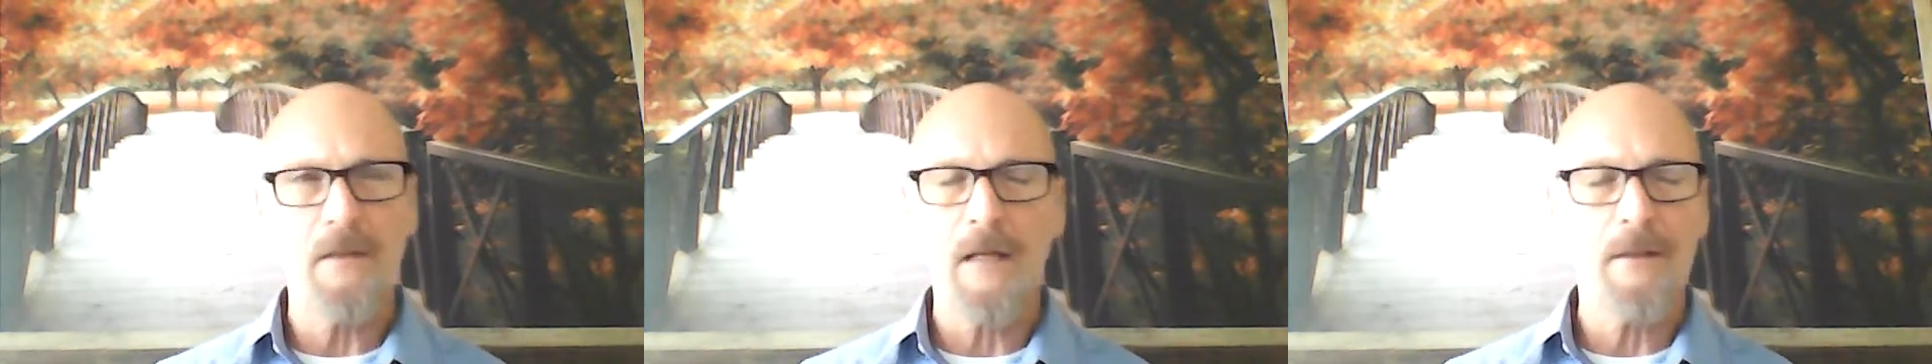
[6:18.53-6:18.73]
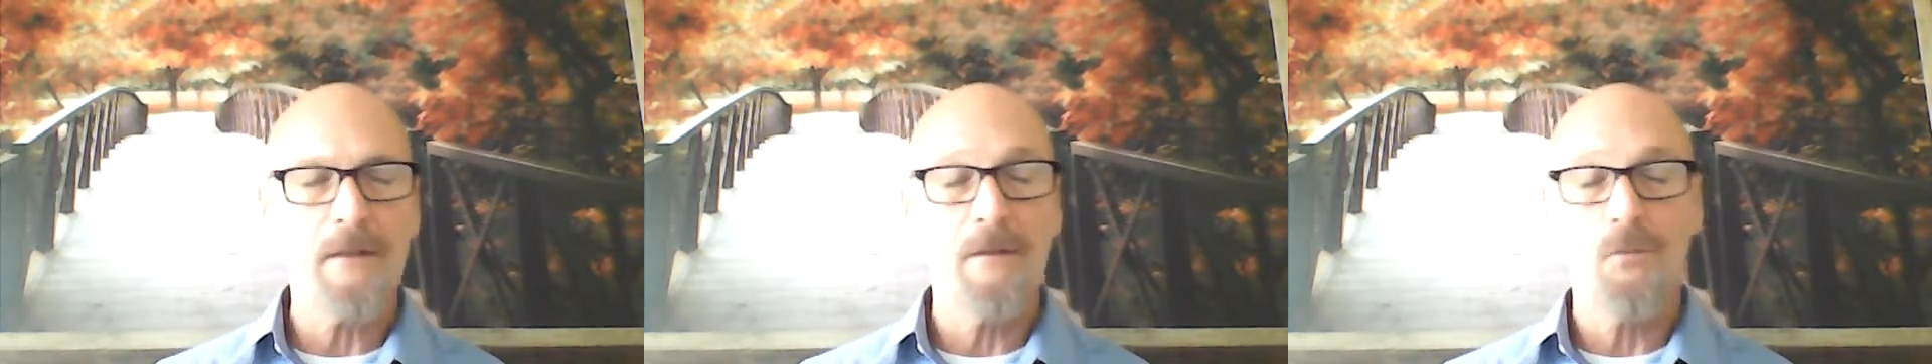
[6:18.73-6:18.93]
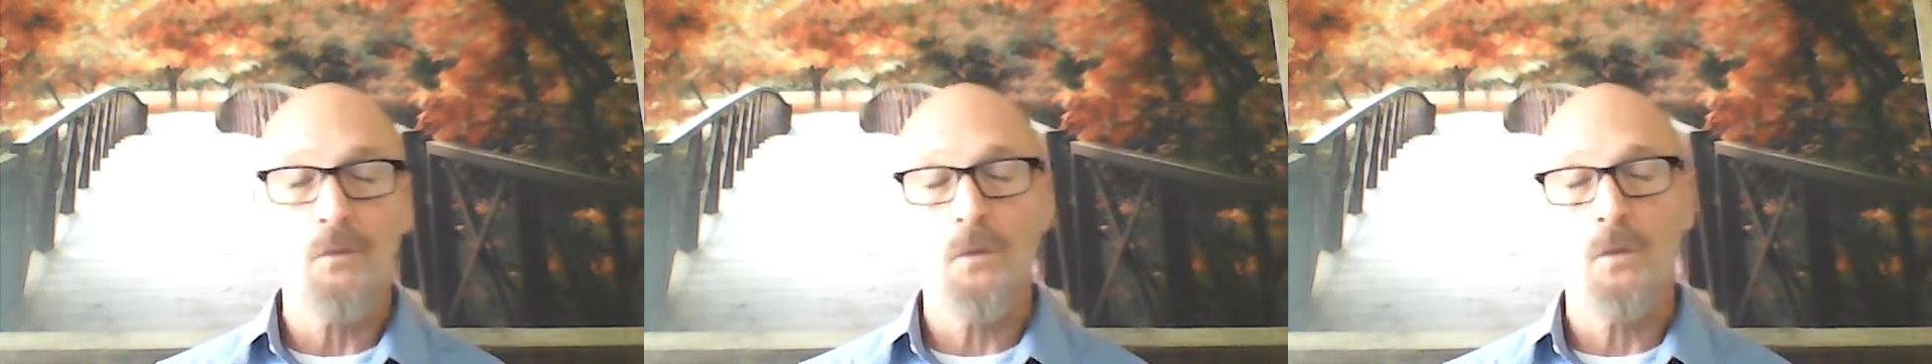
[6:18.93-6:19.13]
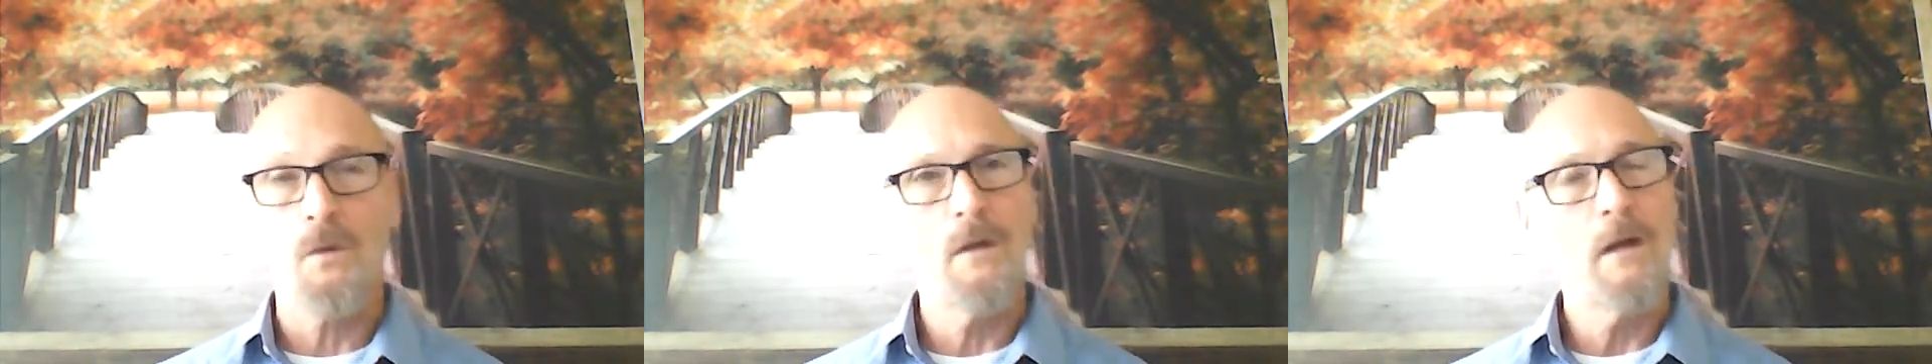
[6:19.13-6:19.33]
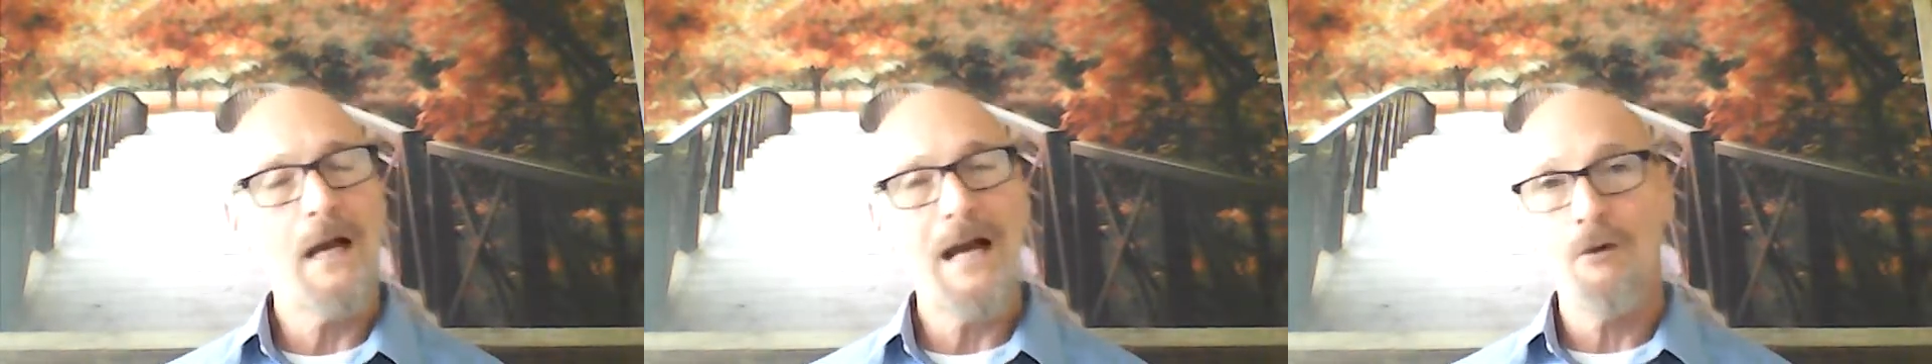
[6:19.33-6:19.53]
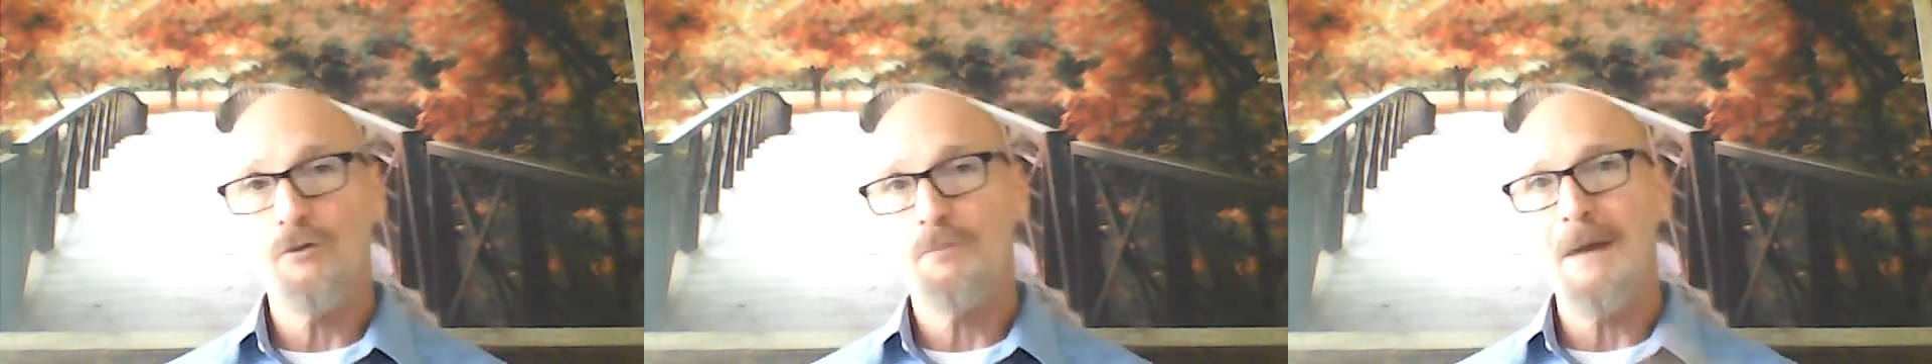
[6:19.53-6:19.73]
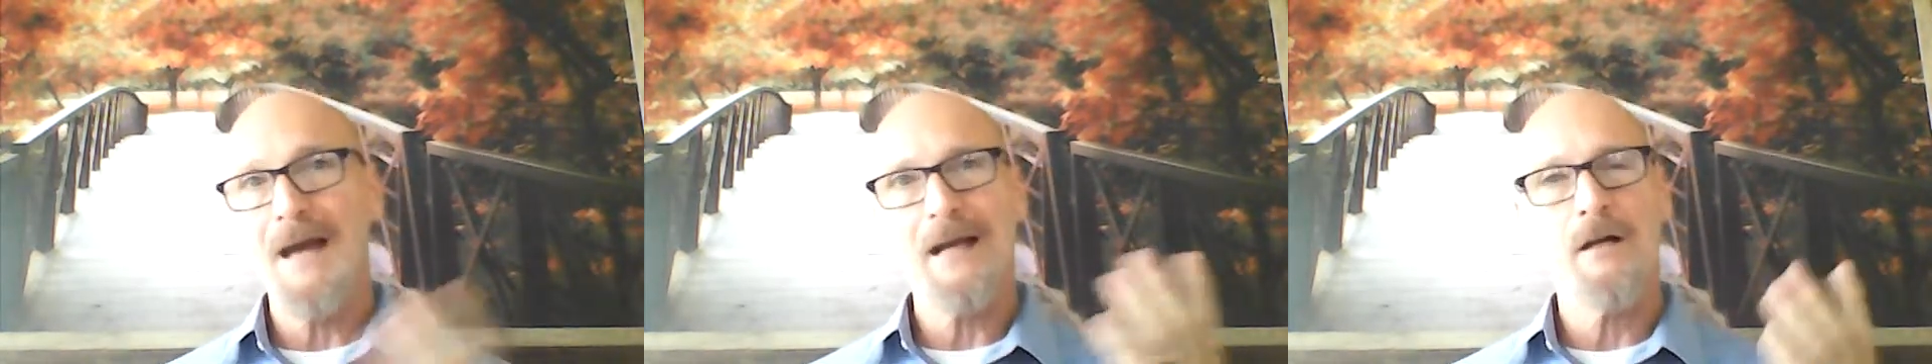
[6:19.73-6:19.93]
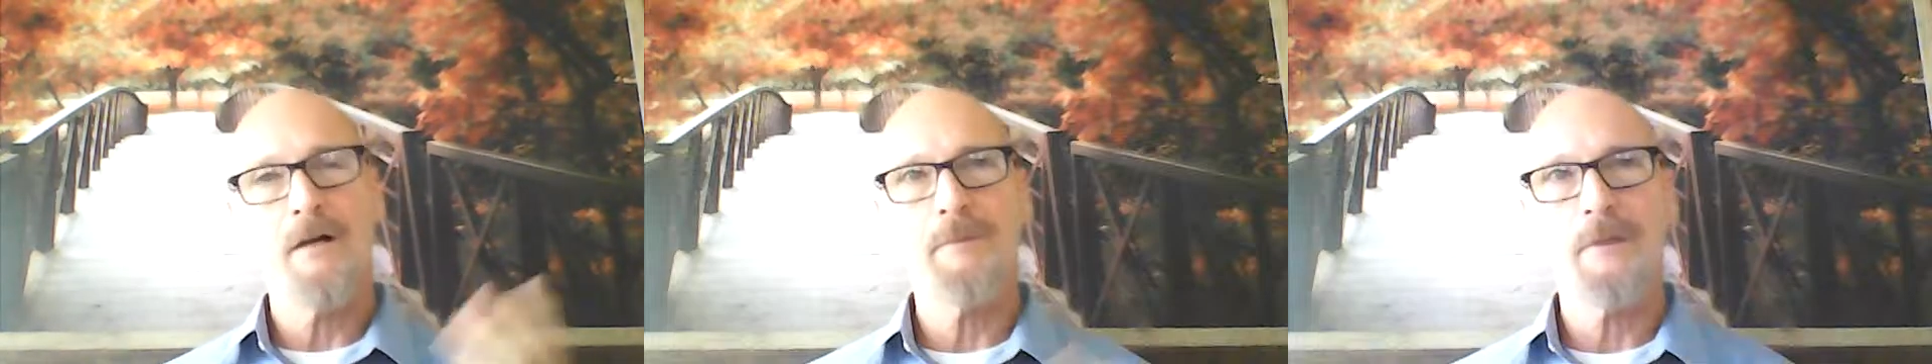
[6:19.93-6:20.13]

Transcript: I, I was back up